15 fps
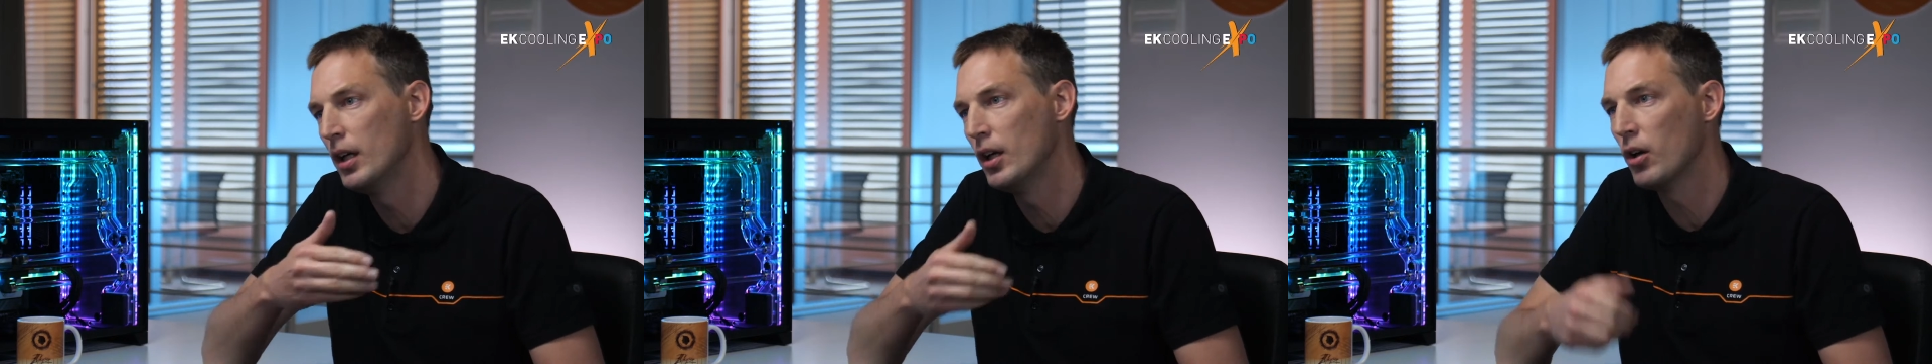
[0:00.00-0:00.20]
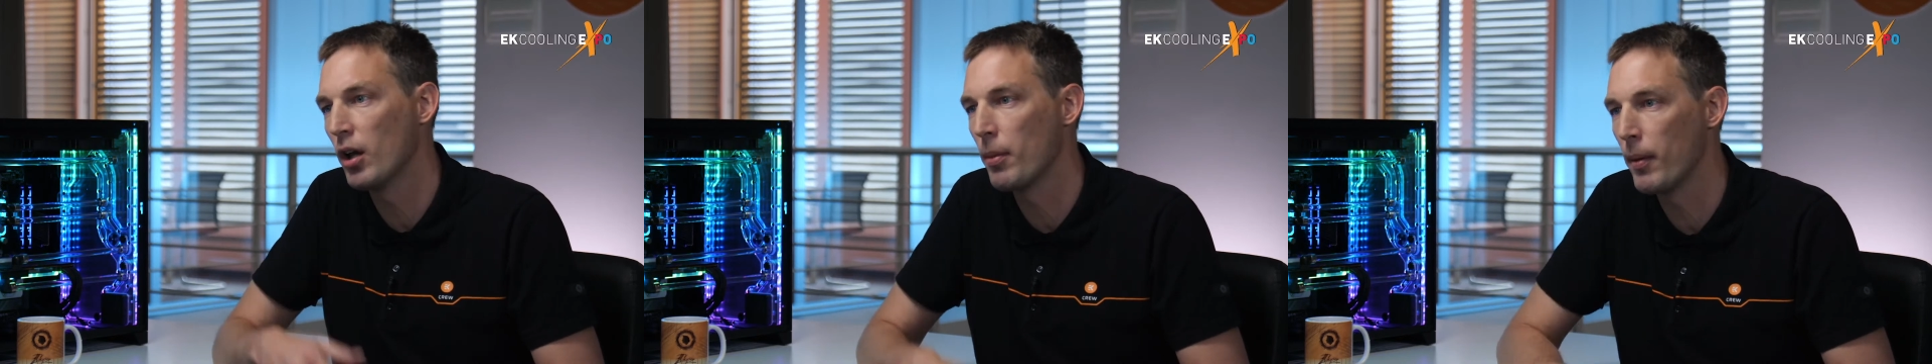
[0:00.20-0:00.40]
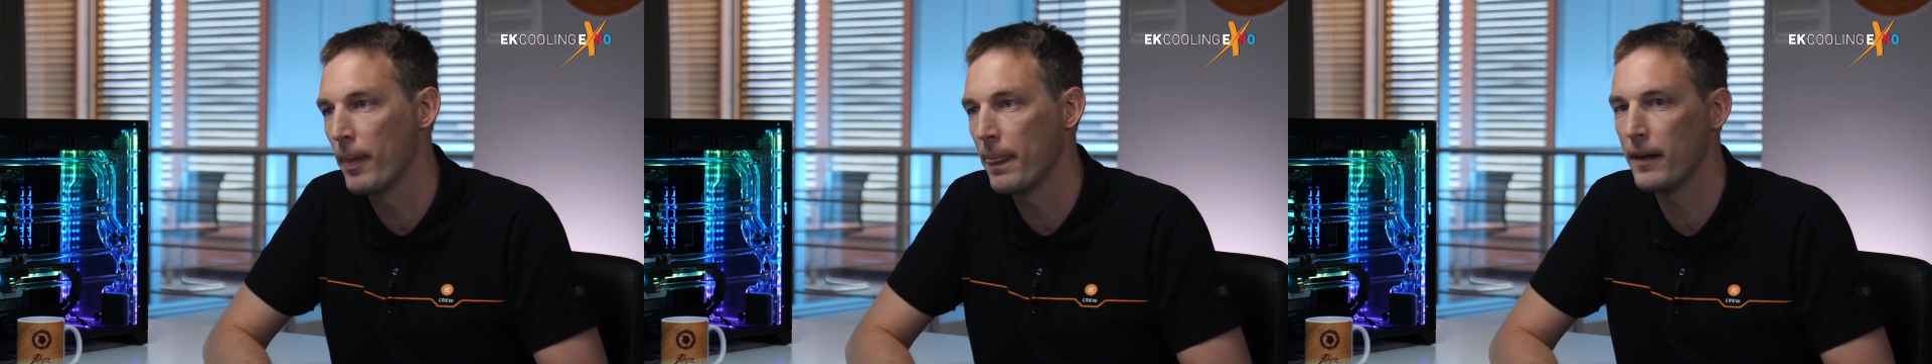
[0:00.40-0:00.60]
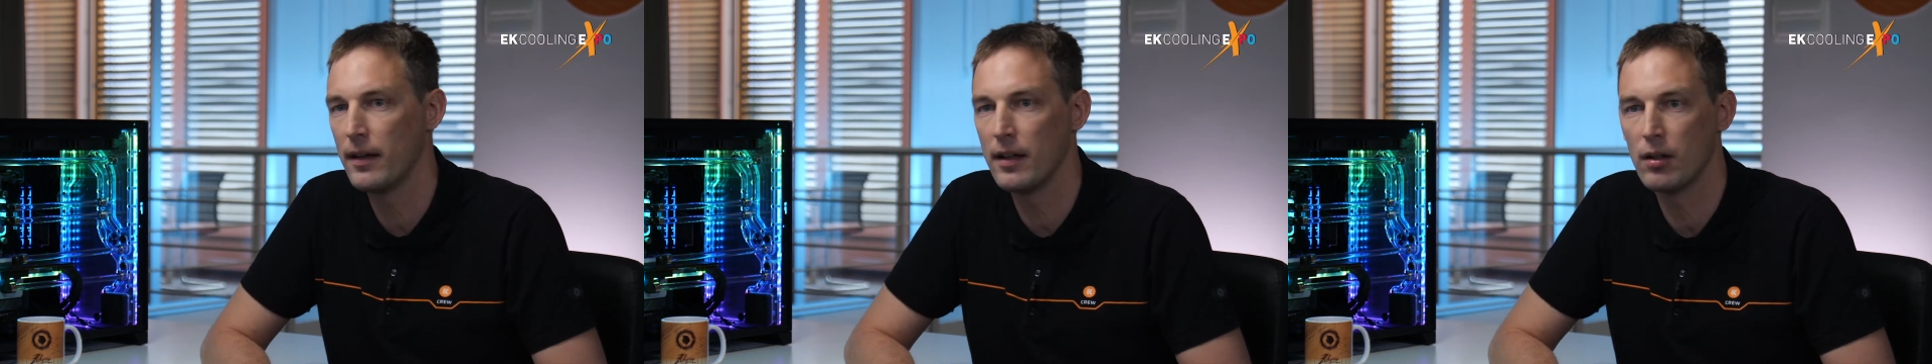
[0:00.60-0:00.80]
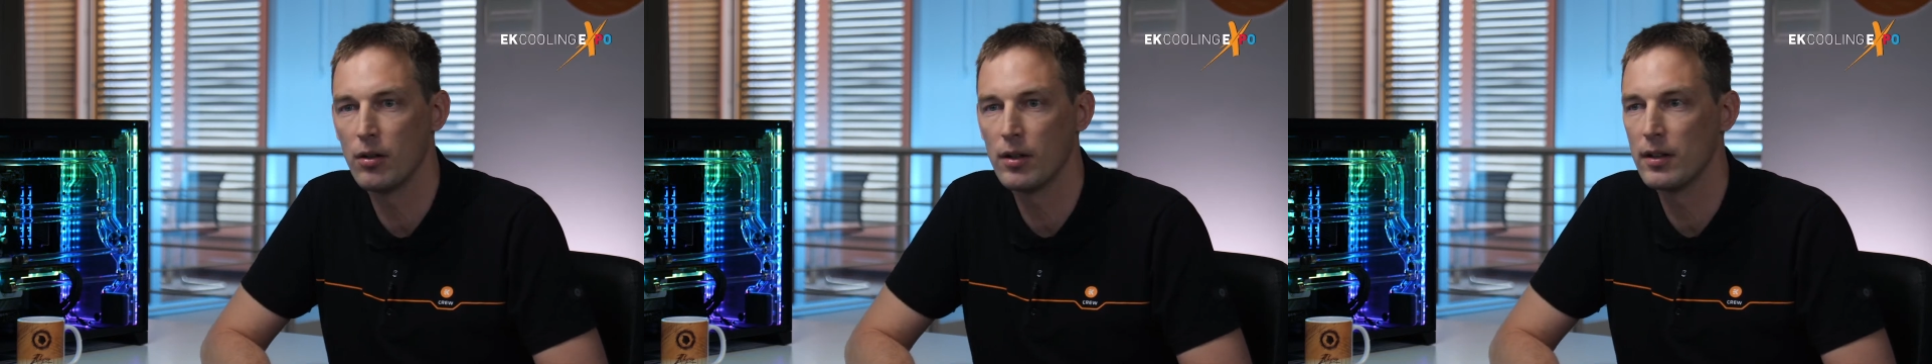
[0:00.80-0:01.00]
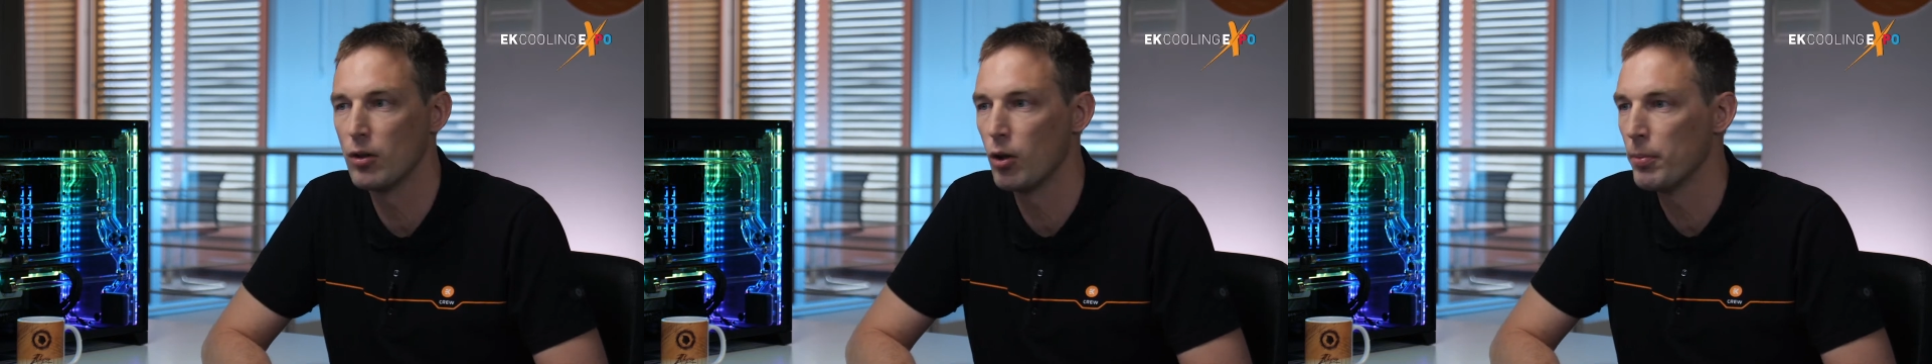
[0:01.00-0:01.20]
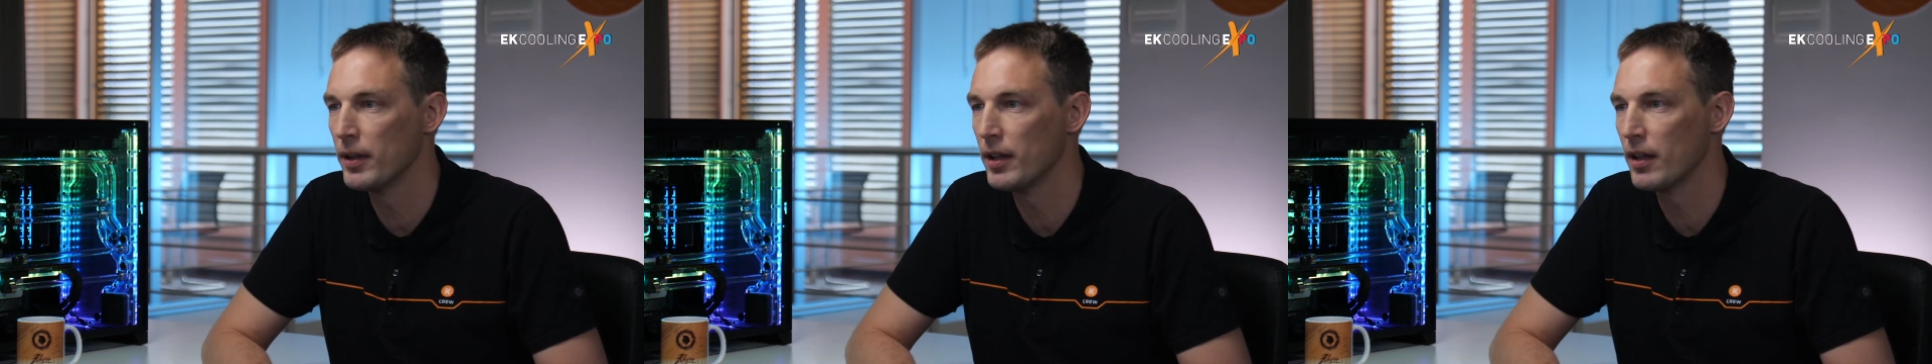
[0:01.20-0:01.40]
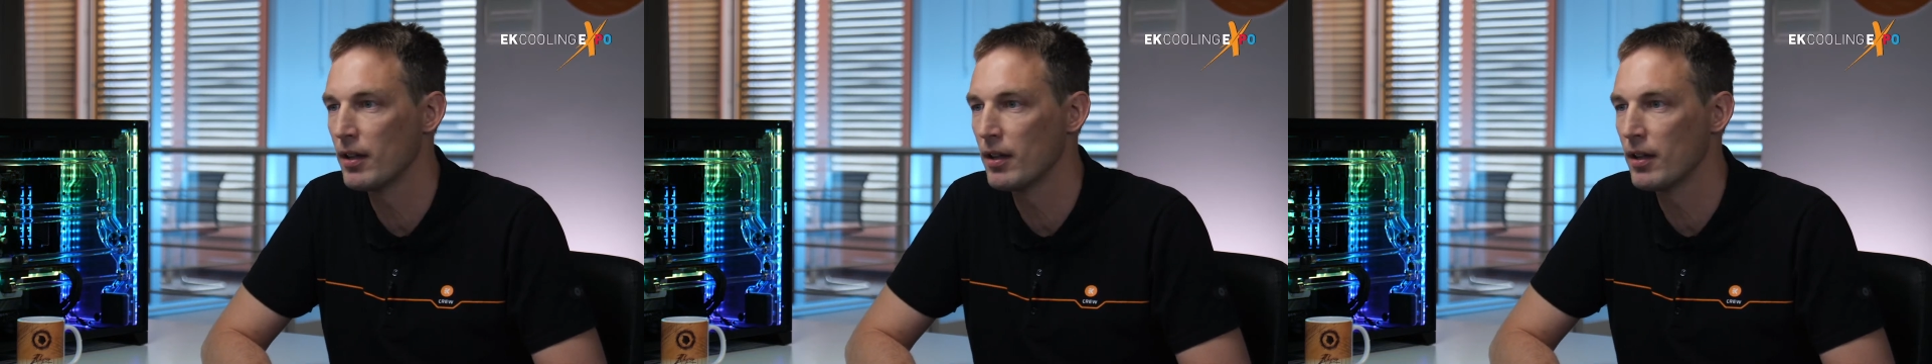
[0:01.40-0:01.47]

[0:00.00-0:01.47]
on Monday on the opening,